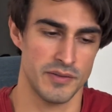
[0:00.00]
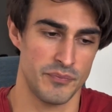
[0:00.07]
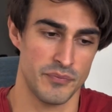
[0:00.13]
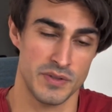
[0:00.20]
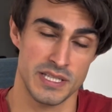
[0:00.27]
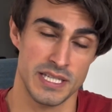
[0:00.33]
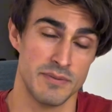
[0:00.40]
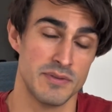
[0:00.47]

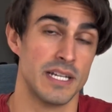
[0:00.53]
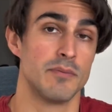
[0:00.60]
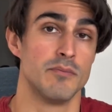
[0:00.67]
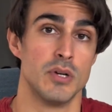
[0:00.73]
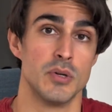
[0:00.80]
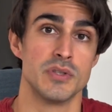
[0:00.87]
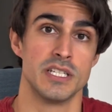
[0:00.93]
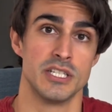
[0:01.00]
Seems like
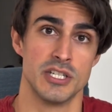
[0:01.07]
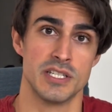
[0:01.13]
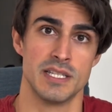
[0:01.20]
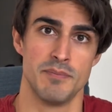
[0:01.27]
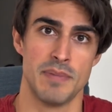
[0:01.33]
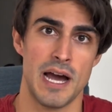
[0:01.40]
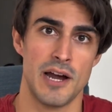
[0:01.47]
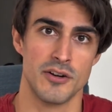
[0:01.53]
mostly just the
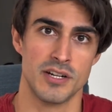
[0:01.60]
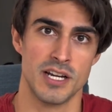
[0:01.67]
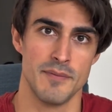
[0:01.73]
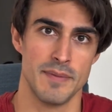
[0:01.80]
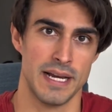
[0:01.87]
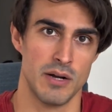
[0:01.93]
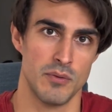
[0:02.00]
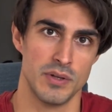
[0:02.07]
powder
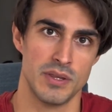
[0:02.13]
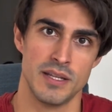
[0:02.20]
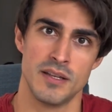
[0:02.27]
coming out with